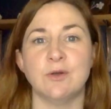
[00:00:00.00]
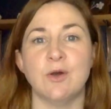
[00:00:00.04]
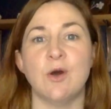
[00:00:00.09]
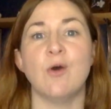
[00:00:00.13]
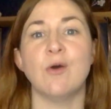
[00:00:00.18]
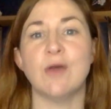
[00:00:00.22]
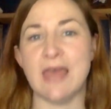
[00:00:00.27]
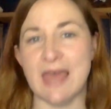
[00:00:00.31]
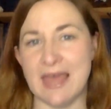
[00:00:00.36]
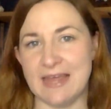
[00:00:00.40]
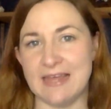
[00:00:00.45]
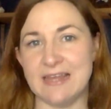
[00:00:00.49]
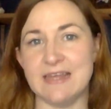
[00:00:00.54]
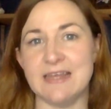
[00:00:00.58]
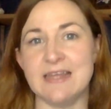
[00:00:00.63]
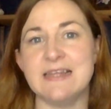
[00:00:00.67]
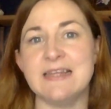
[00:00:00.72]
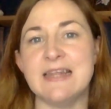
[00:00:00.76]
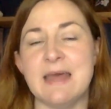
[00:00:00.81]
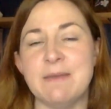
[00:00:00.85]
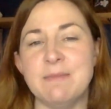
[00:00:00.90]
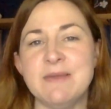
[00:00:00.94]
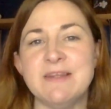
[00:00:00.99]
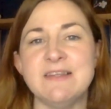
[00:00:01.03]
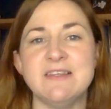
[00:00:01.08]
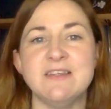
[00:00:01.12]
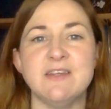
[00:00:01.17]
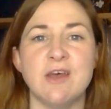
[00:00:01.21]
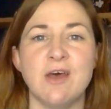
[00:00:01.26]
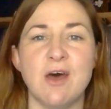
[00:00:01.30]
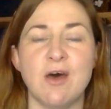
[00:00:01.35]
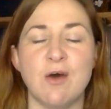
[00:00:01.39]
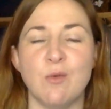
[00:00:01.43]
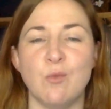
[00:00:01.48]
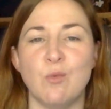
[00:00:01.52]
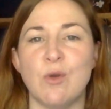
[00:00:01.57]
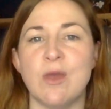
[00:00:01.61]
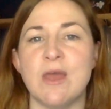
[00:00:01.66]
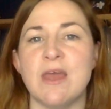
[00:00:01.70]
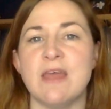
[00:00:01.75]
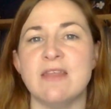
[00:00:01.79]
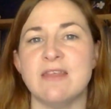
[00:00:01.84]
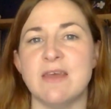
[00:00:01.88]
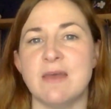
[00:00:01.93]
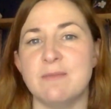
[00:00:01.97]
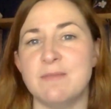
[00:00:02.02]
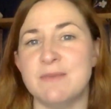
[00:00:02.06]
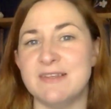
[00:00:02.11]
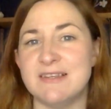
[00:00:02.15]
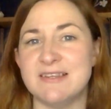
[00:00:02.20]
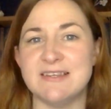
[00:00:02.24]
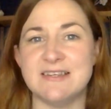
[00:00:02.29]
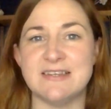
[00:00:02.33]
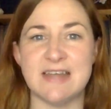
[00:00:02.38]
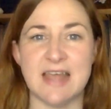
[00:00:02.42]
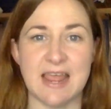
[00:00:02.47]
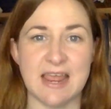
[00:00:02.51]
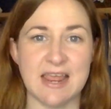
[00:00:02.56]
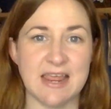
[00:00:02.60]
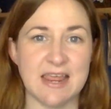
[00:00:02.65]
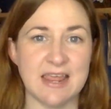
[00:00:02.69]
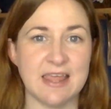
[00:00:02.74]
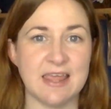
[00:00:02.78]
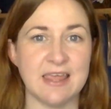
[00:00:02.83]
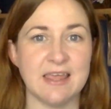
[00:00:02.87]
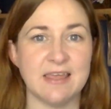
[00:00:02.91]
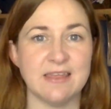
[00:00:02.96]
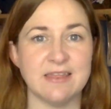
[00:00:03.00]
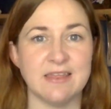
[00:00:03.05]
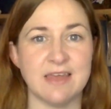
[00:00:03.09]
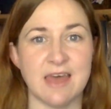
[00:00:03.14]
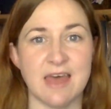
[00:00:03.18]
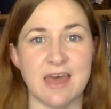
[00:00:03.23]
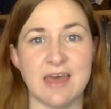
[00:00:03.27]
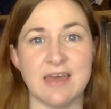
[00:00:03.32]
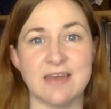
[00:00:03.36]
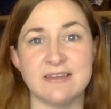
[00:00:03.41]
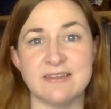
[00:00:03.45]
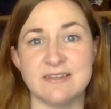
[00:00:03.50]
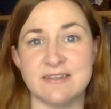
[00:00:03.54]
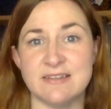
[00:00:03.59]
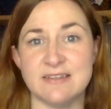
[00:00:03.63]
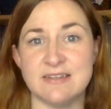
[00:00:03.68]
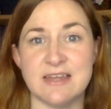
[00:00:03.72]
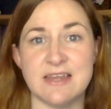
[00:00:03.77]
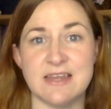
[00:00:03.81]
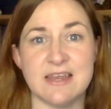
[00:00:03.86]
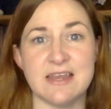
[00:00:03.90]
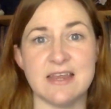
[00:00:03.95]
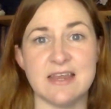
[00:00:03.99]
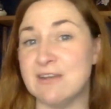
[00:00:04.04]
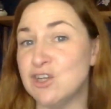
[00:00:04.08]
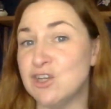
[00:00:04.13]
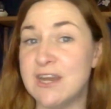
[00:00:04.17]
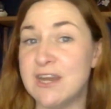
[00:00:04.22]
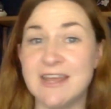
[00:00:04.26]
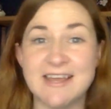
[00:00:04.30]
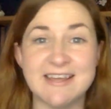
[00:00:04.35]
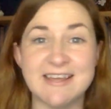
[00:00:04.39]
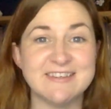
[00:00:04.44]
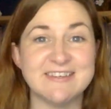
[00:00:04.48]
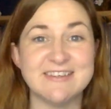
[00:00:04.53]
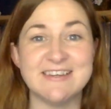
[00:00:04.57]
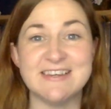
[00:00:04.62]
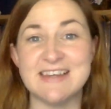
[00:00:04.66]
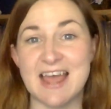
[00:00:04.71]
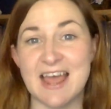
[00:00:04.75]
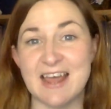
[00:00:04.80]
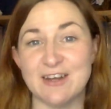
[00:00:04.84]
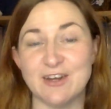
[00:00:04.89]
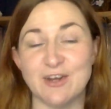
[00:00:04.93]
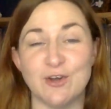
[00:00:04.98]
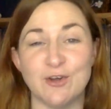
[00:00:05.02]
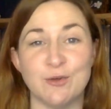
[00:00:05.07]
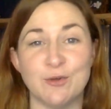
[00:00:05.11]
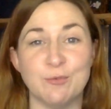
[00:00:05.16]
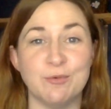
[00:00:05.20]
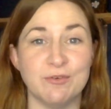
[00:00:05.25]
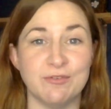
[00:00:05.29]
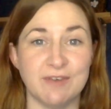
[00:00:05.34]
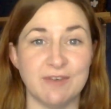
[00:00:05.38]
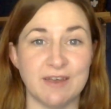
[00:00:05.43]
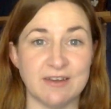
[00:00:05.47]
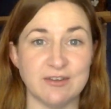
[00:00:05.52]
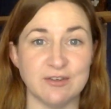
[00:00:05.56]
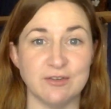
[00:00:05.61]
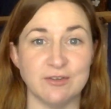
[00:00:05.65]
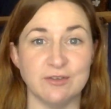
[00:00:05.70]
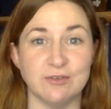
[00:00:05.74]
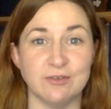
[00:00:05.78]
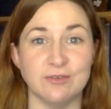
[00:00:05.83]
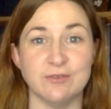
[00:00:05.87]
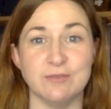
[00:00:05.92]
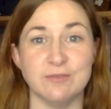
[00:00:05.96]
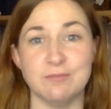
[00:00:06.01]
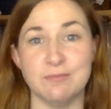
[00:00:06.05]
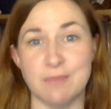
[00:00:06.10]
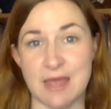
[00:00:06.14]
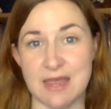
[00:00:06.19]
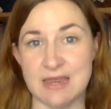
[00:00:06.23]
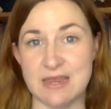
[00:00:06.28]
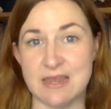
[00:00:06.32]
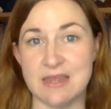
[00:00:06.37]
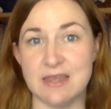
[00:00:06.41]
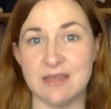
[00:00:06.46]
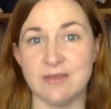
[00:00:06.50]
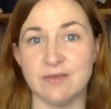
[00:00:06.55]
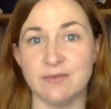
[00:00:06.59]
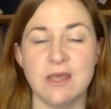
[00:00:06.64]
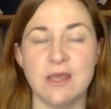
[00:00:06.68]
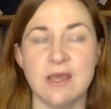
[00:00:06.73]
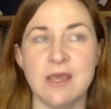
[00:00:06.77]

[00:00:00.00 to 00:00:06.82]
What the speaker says: Okay, let me start with a mistake that I see engineers and technical professionals make.